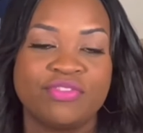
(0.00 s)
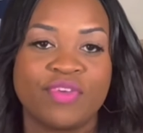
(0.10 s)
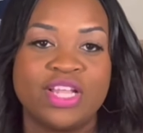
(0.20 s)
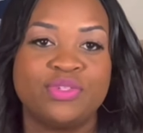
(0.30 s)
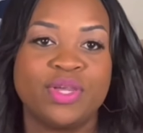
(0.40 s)
can
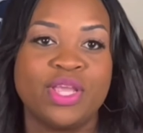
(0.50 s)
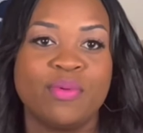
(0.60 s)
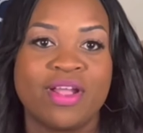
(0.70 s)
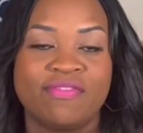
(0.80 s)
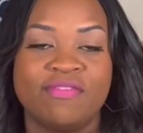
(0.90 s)
range you
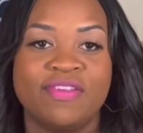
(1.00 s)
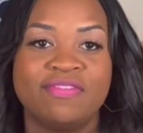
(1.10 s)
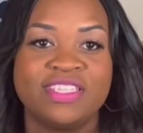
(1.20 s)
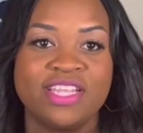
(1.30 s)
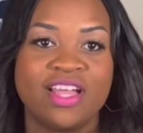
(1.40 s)
anywhere from
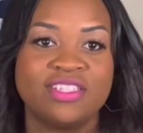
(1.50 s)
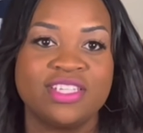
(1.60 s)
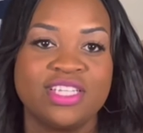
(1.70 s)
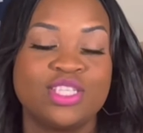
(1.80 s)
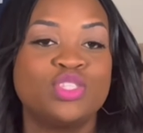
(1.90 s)

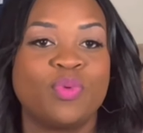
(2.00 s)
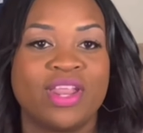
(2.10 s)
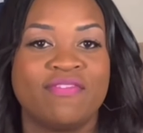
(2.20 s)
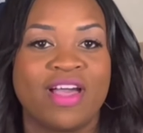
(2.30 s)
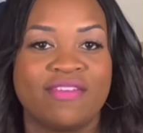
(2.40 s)
1500 to
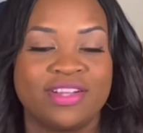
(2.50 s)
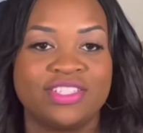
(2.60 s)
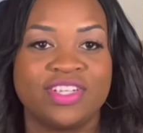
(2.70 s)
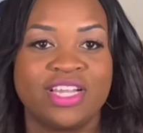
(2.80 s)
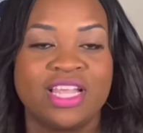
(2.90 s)

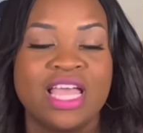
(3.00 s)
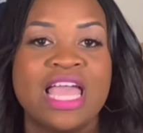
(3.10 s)
2500